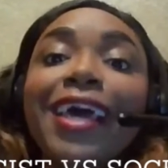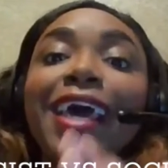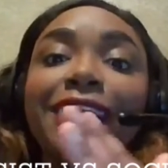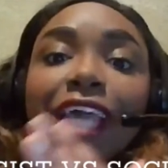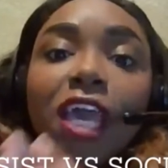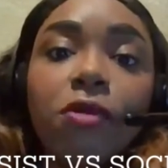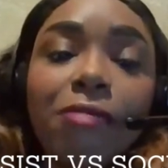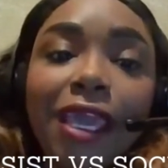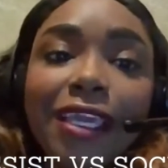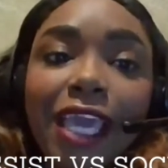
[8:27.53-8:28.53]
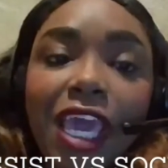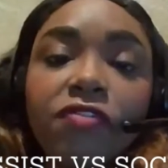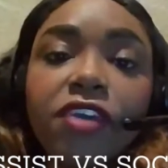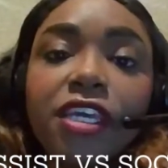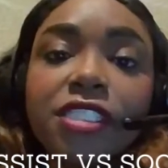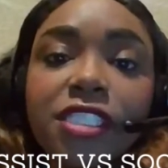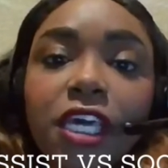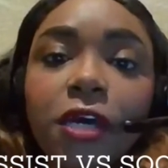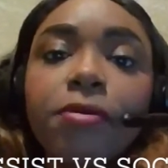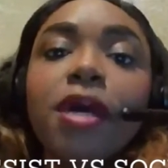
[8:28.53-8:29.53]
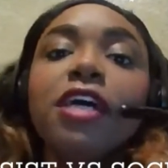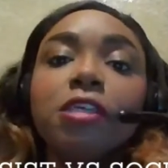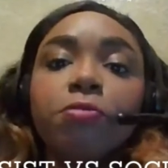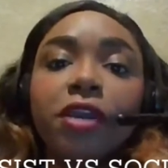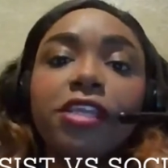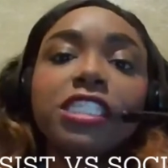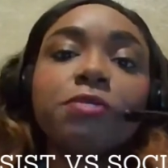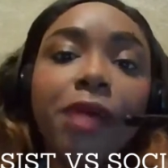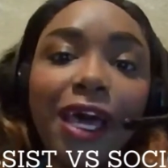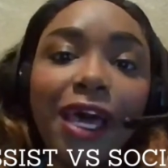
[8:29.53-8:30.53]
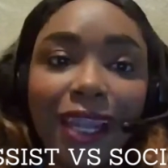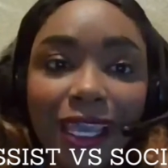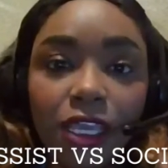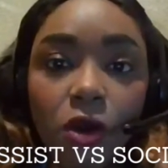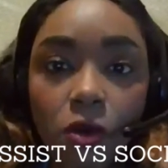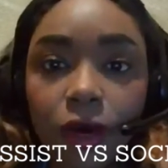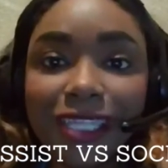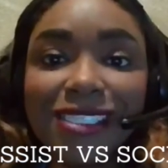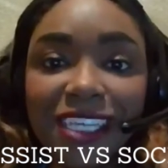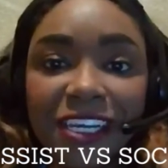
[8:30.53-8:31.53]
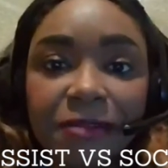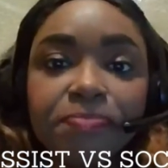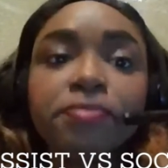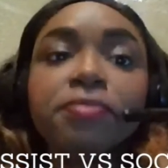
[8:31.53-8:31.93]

and they will make every attempt to bring the spotlight on them?